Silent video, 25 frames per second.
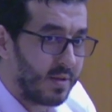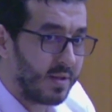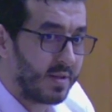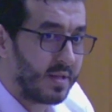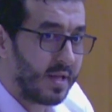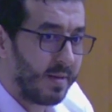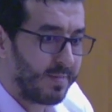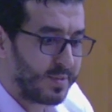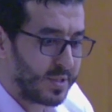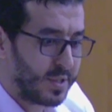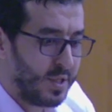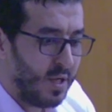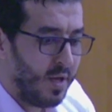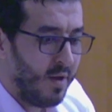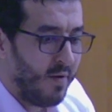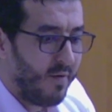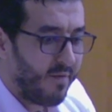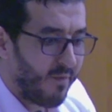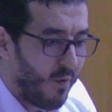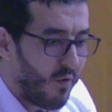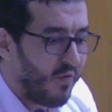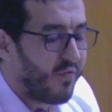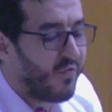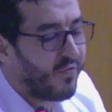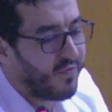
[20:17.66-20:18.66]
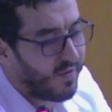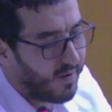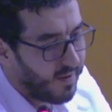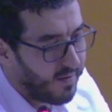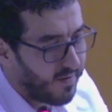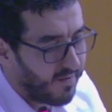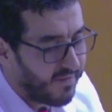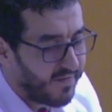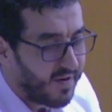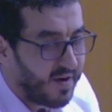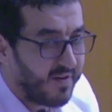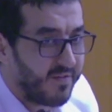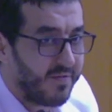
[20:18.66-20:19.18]
debt of
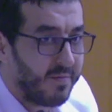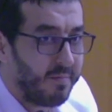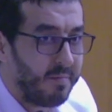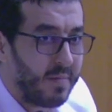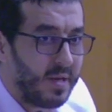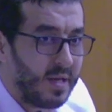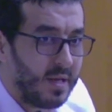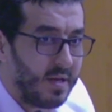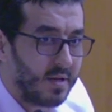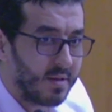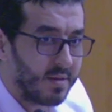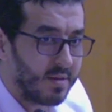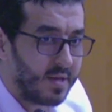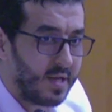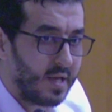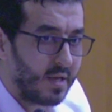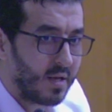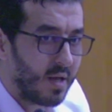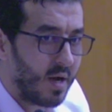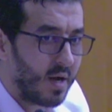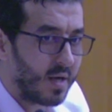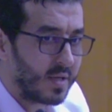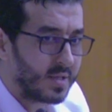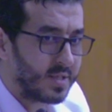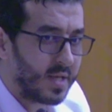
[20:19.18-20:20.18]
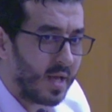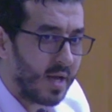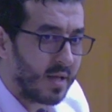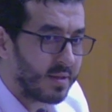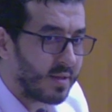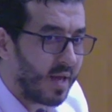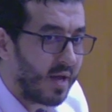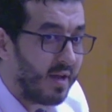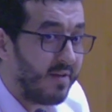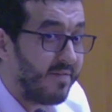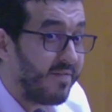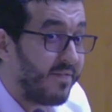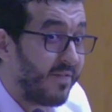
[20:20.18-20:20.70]
5 million dinars and
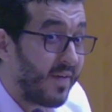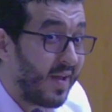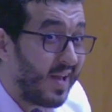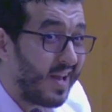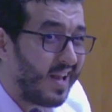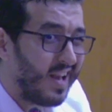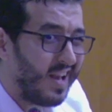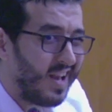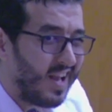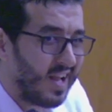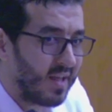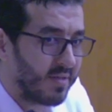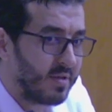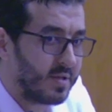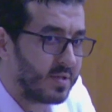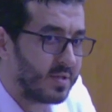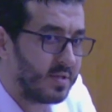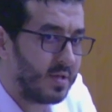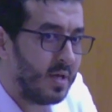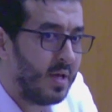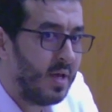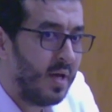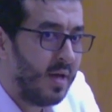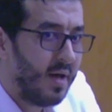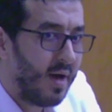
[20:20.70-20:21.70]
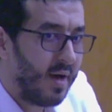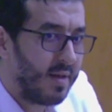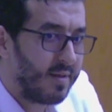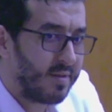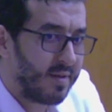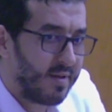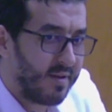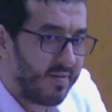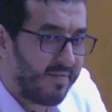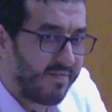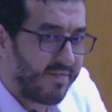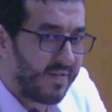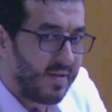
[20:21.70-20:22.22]
I fail in this,
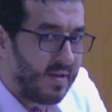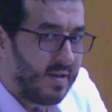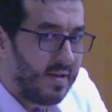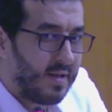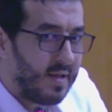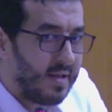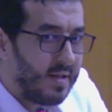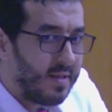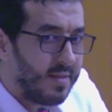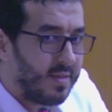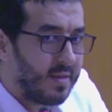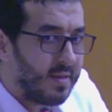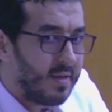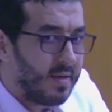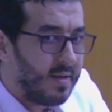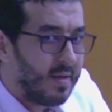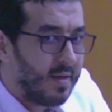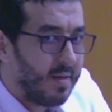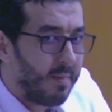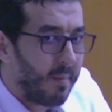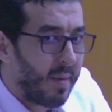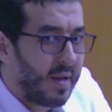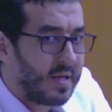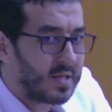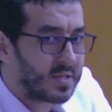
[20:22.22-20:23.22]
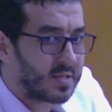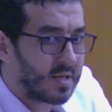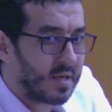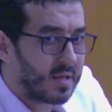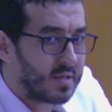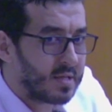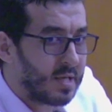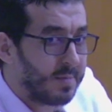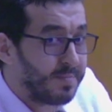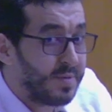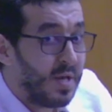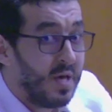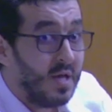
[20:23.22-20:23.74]
and I fail in my
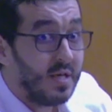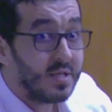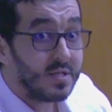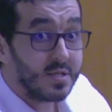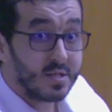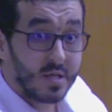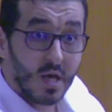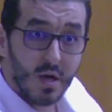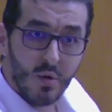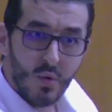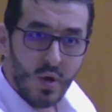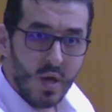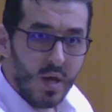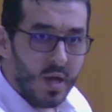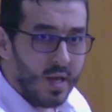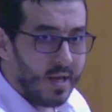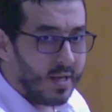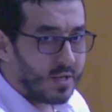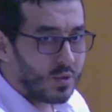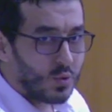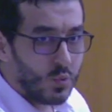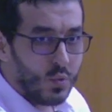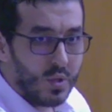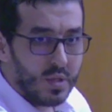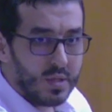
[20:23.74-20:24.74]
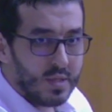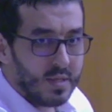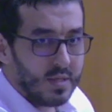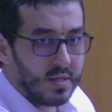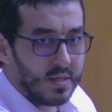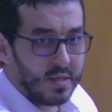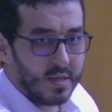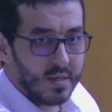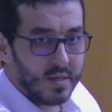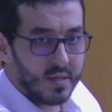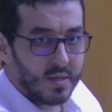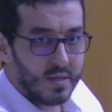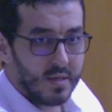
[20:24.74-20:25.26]
startup, so it will,
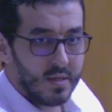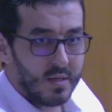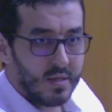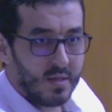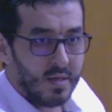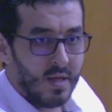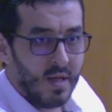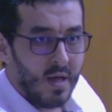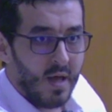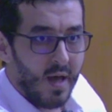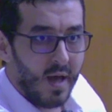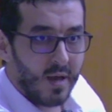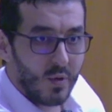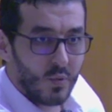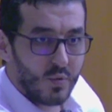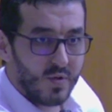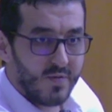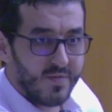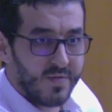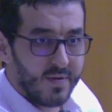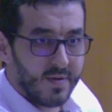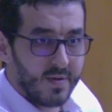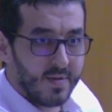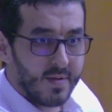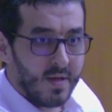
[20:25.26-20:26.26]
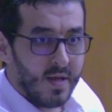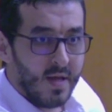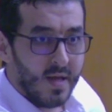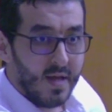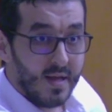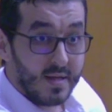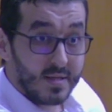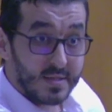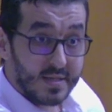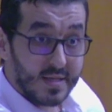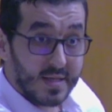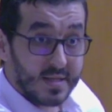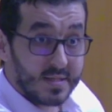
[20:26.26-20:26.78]
I will
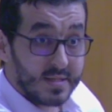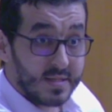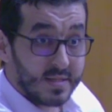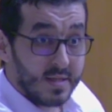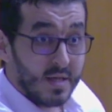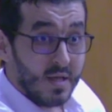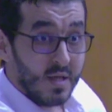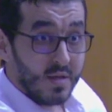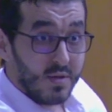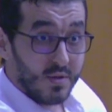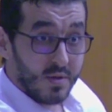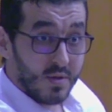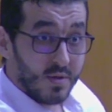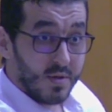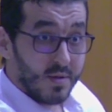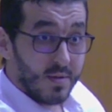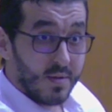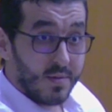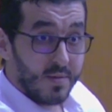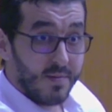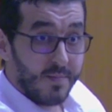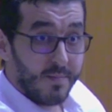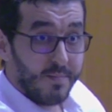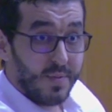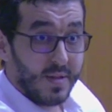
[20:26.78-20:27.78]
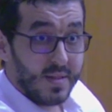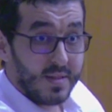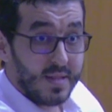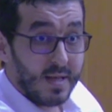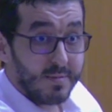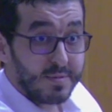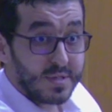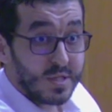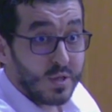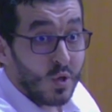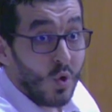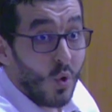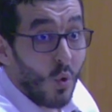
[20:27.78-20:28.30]
get the
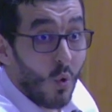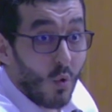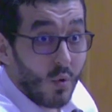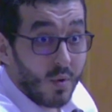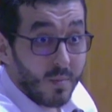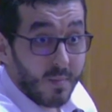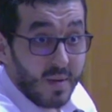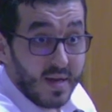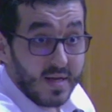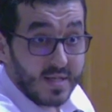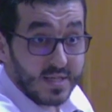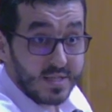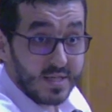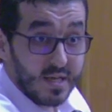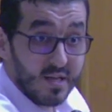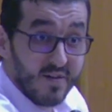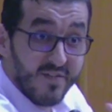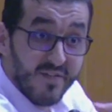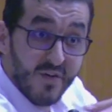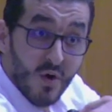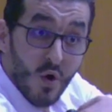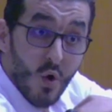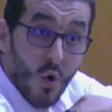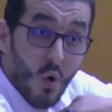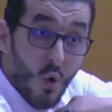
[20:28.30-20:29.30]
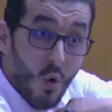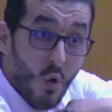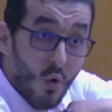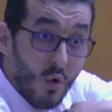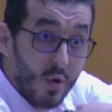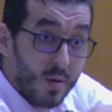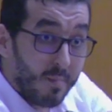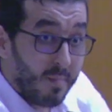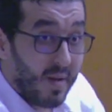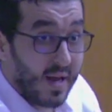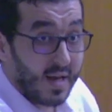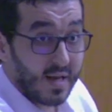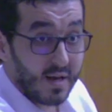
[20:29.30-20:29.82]
debts on myself
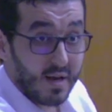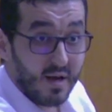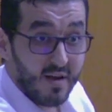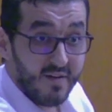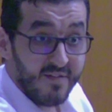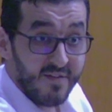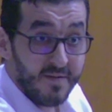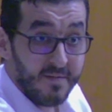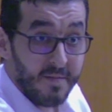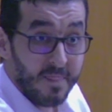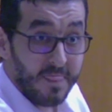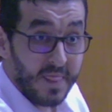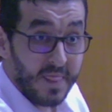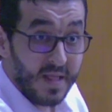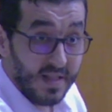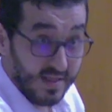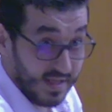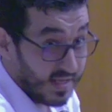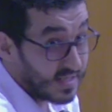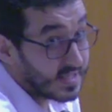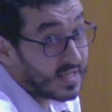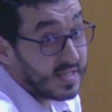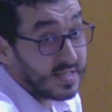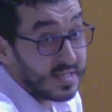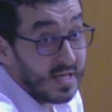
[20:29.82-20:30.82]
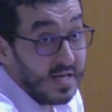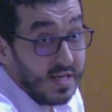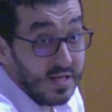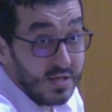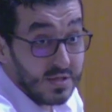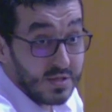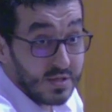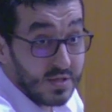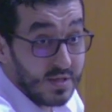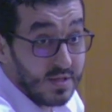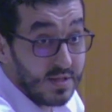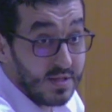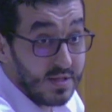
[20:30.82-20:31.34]
all my life. This
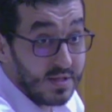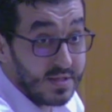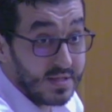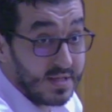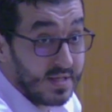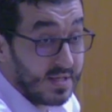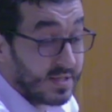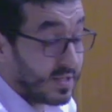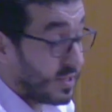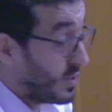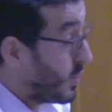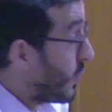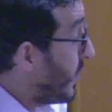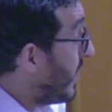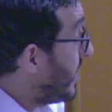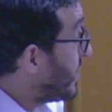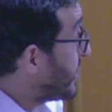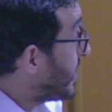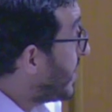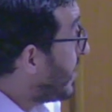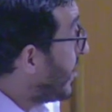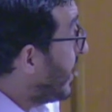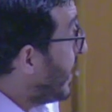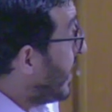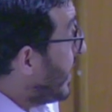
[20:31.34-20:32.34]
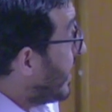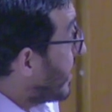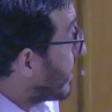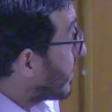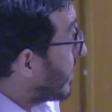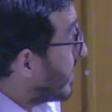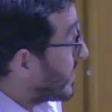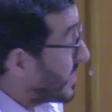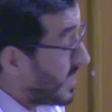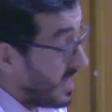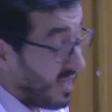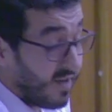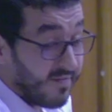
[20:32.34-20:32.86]
is a situation
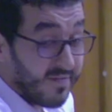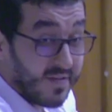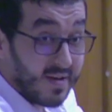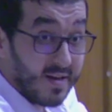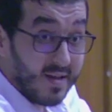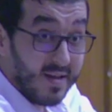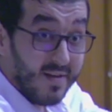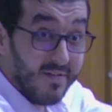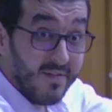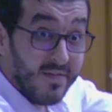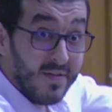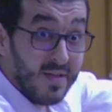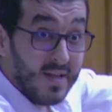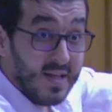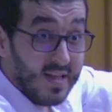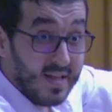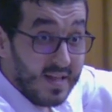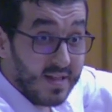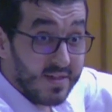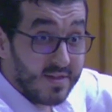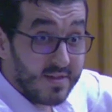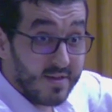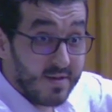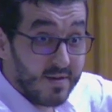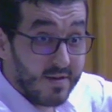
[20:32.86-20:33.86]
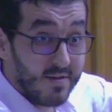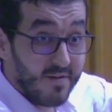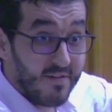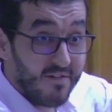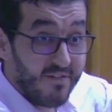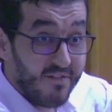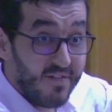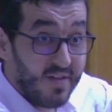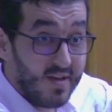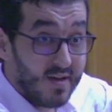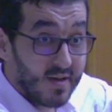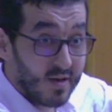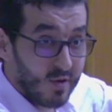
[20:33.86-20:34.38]
that even if in the
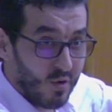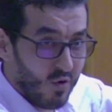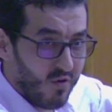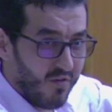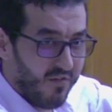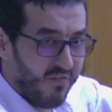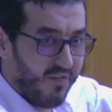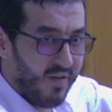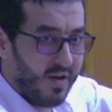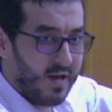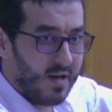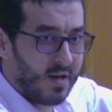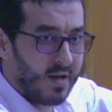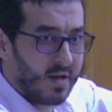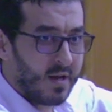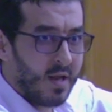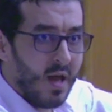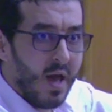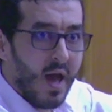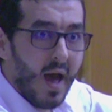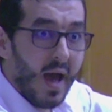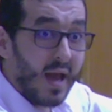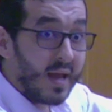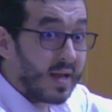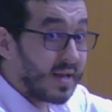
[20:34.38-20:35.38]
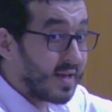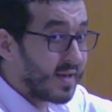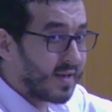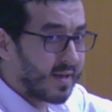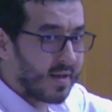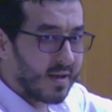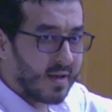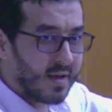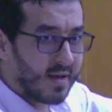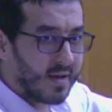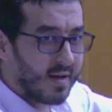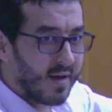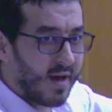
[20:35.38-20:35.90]
fear of failure,
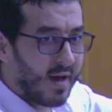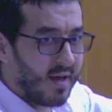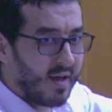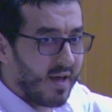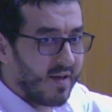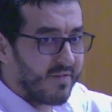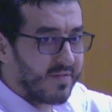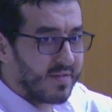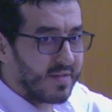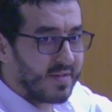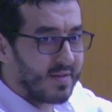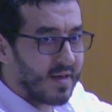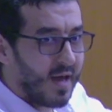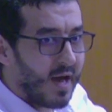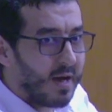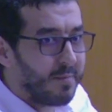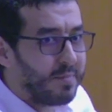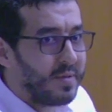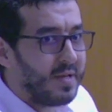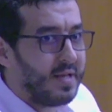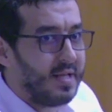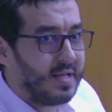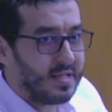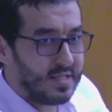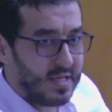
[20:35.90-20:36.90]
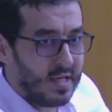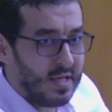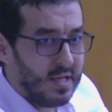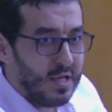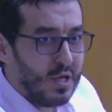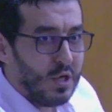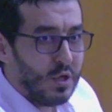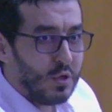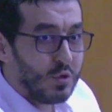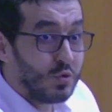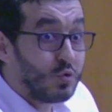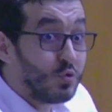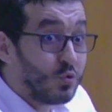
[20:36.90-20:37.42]
I haven't the ability
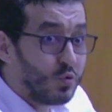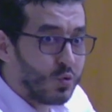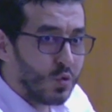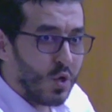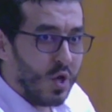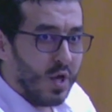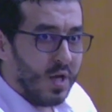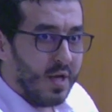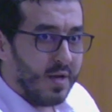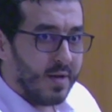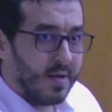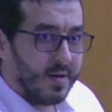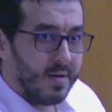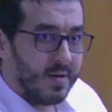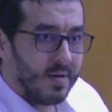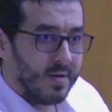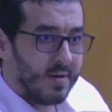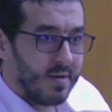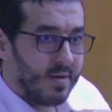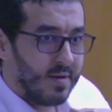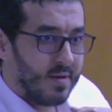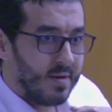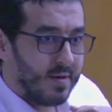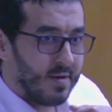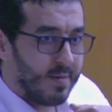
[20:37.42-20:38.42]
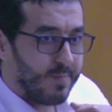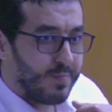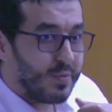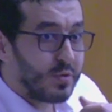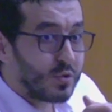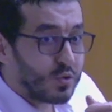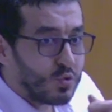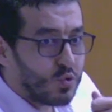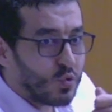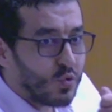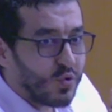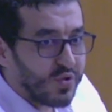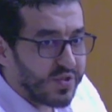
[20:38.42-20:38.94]
to
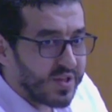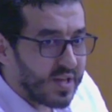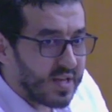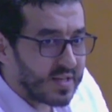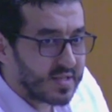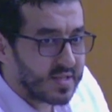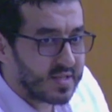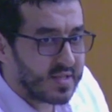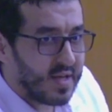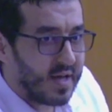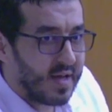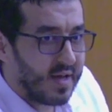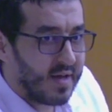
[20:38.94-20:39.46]
pursue this,